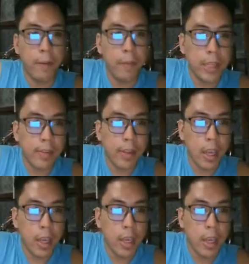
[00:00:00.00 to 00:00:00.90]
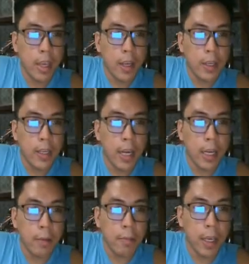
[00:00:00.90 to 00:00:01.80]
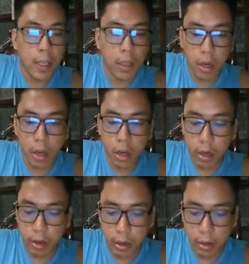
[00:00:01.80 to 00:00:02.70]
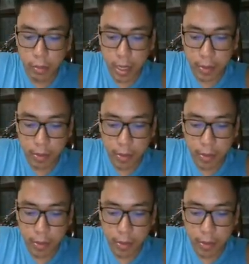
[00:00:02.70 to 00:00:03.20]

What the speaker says: Let's say the limit of, let's